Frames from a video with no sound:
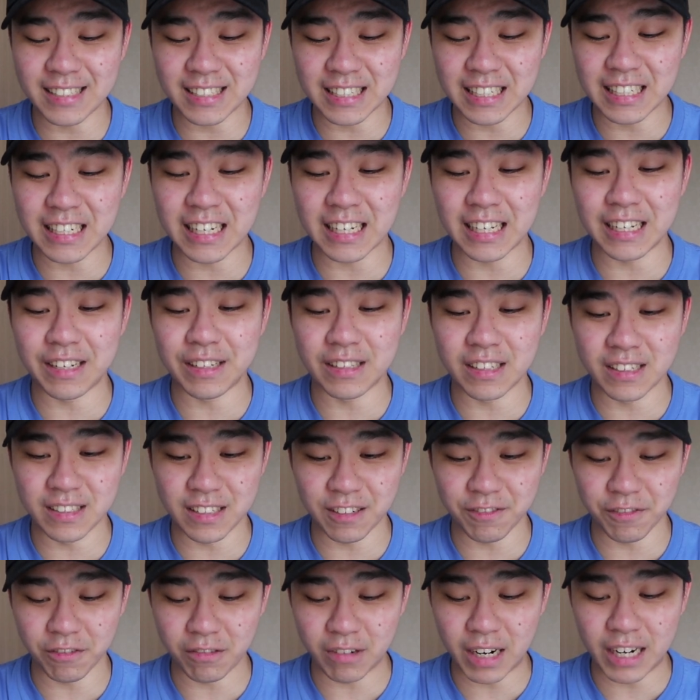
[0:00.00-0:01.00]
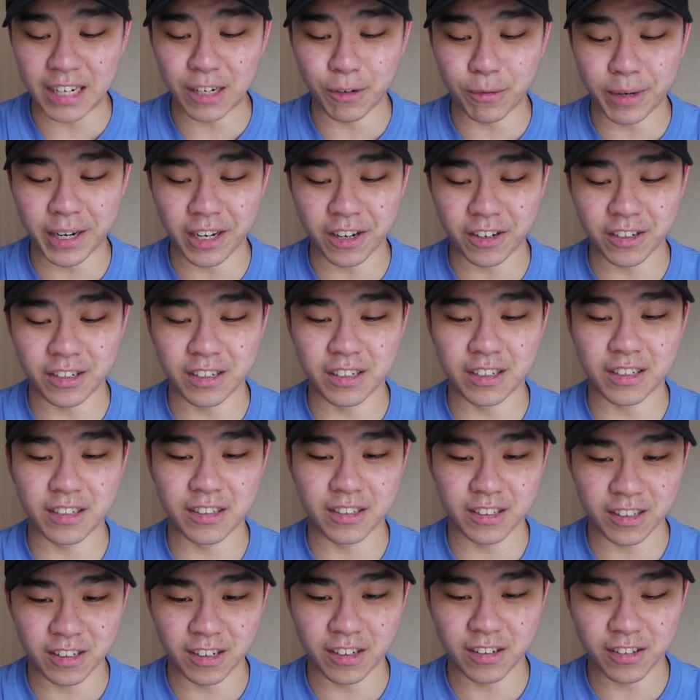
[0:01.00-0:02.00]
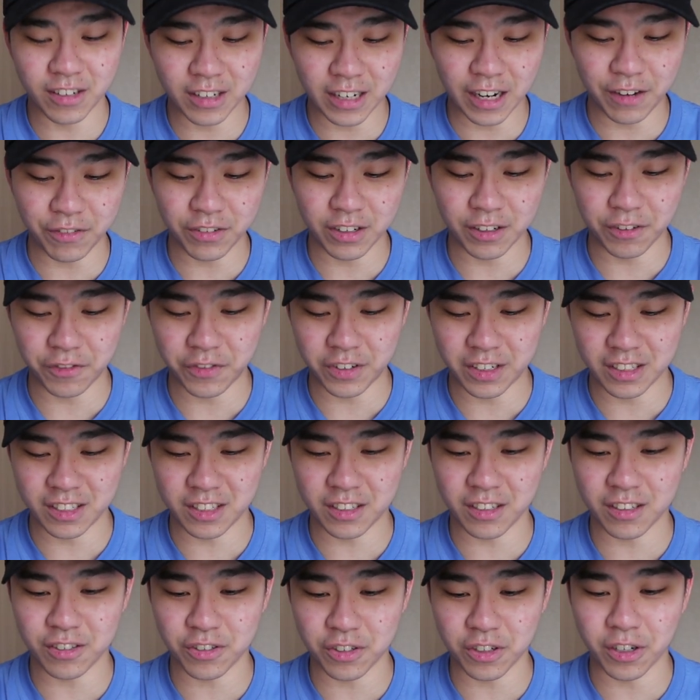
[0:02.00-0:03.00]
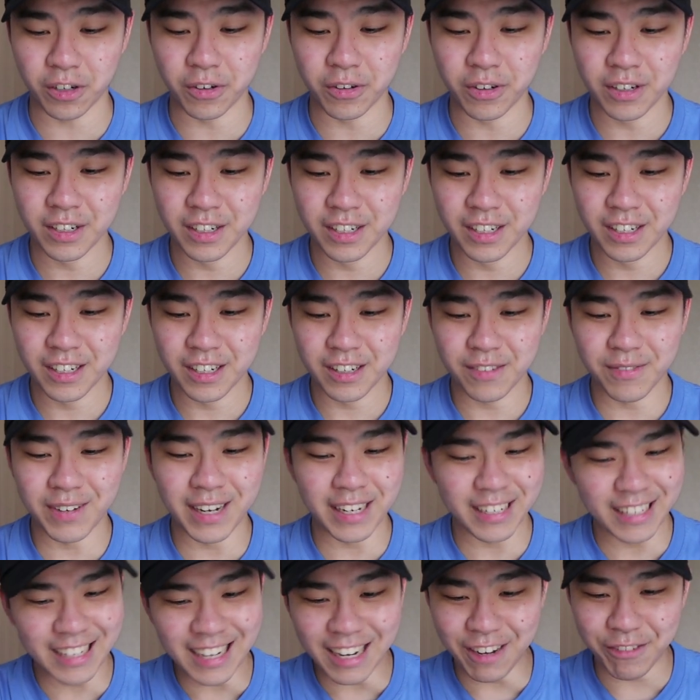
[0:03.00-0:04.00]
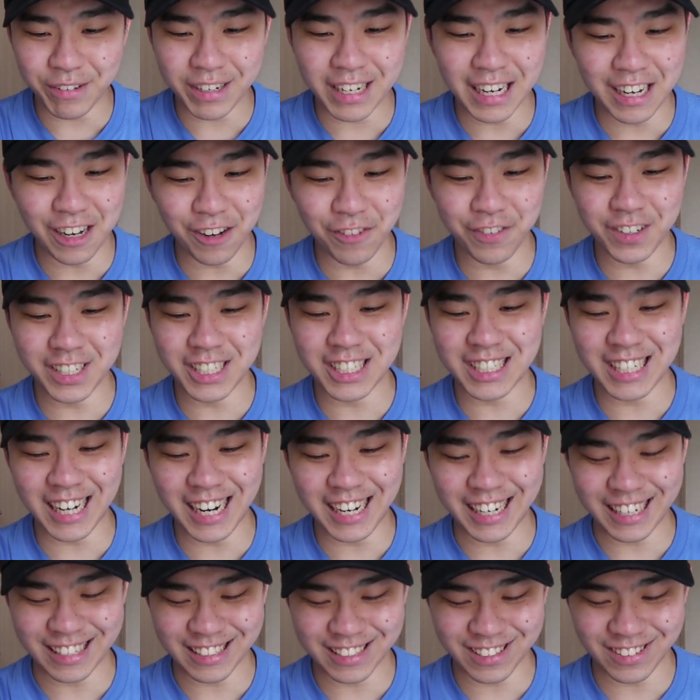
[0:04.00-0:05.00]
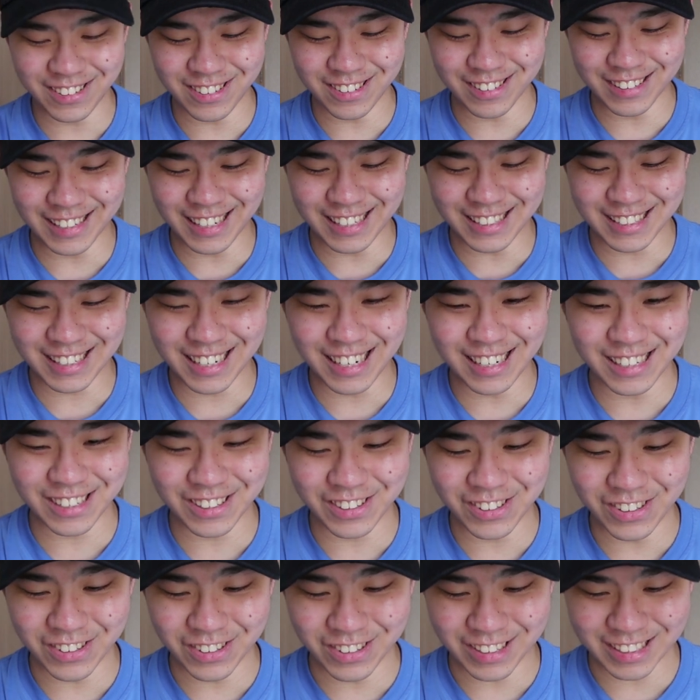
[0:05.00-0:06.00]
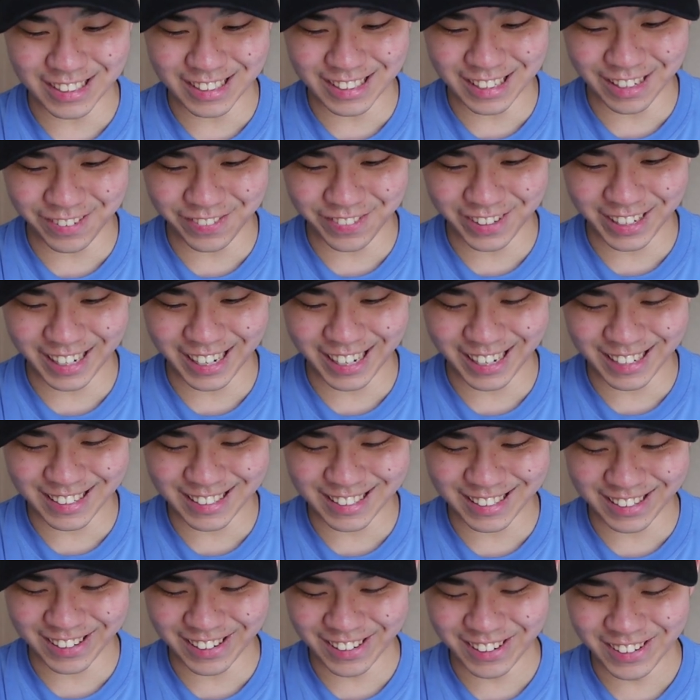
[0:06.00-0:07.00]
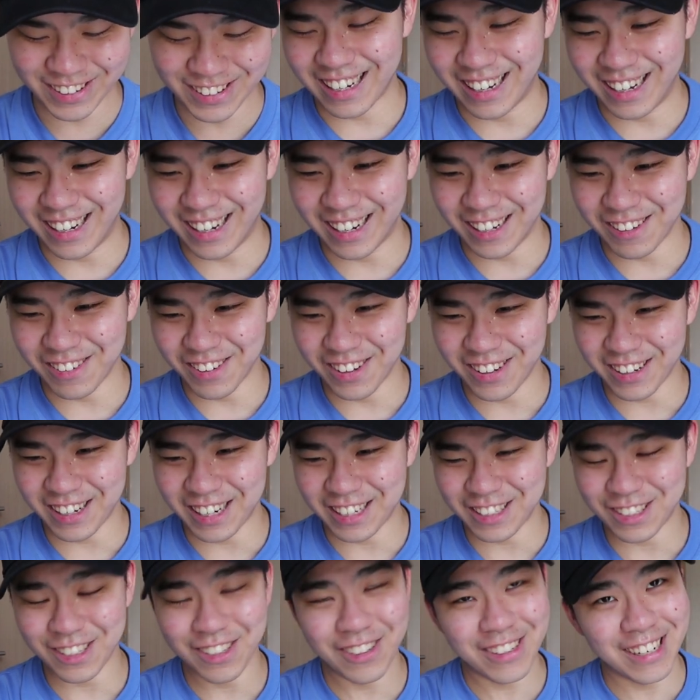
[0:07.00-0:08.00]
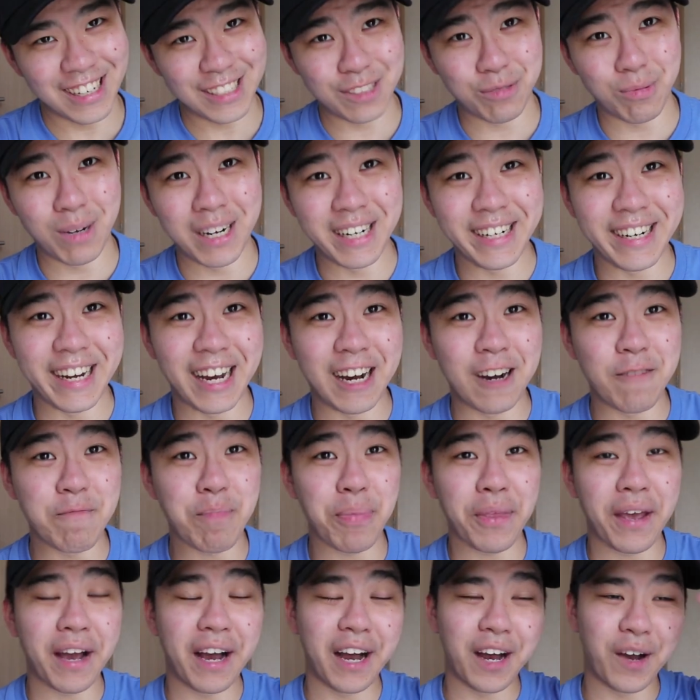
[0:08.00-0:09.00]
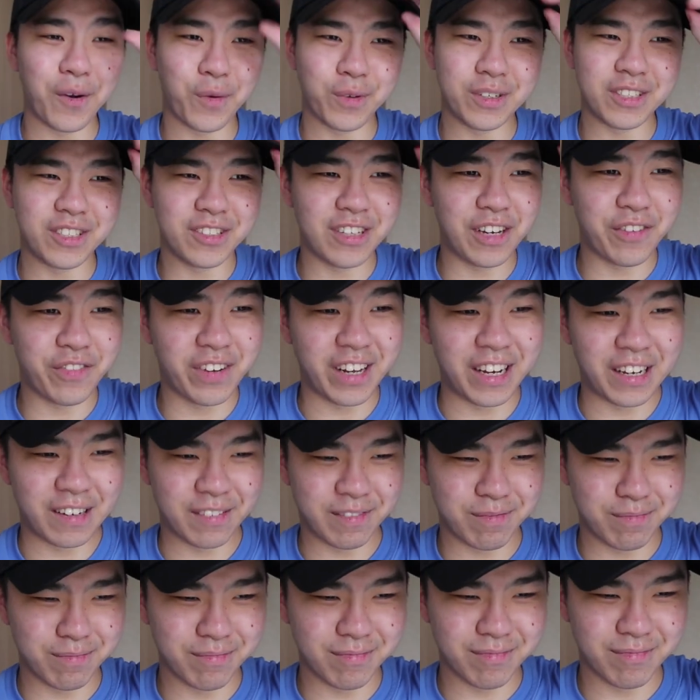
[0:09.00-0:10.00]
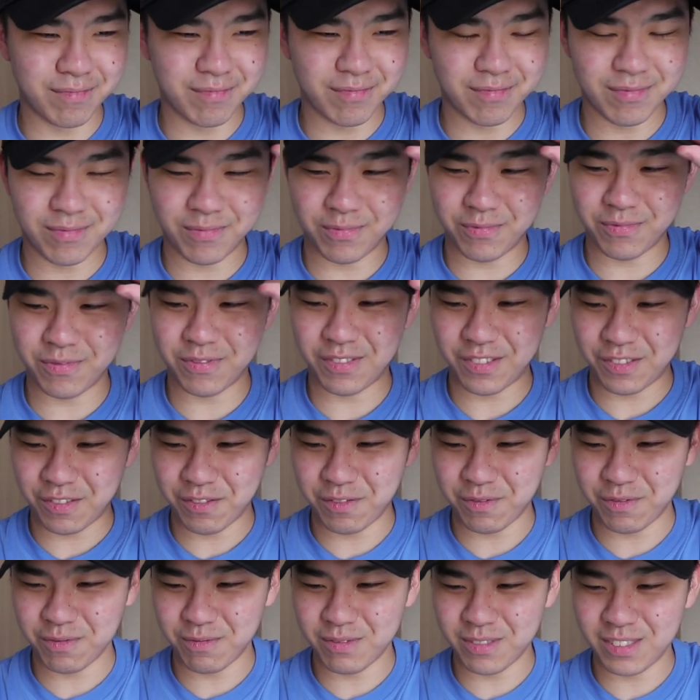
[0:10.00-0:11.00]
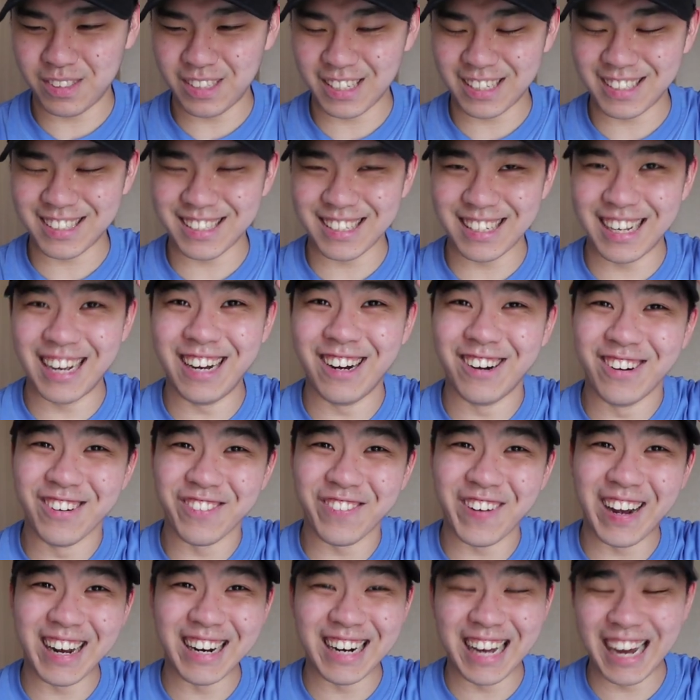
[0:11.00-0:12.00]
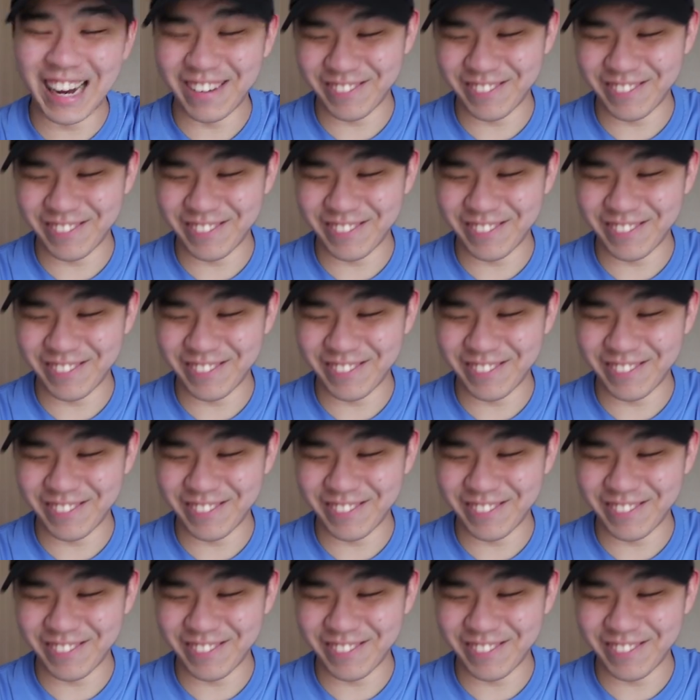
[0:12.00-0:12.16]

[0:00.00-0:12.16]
then see that does it run away on the after the first throw. But yeah, we got our first shiny, so that's kind of cool and stuff like that. So, god. Okay, so that's one down. We still have like 5.5